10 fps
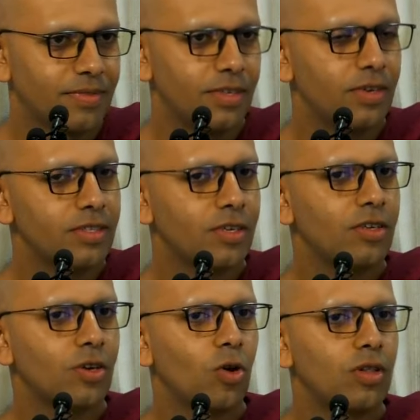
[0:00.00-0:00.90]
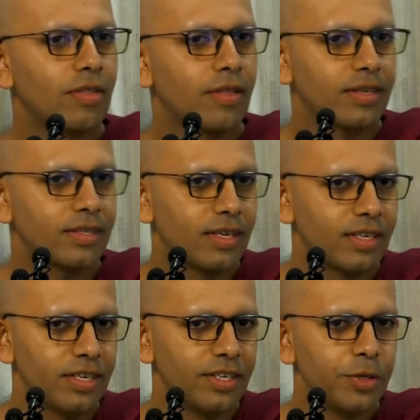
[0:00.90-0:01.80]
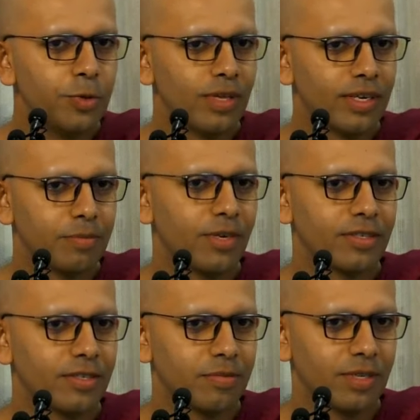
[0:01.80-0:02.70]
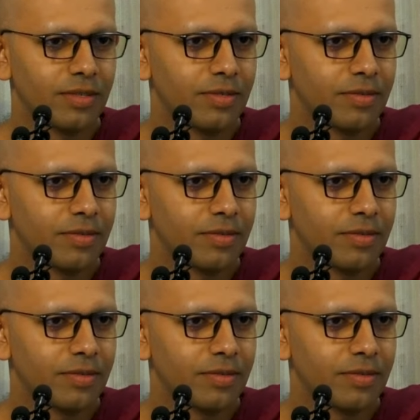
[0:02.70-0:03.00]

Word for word: You know, it's not all the things that he knew that impresses me.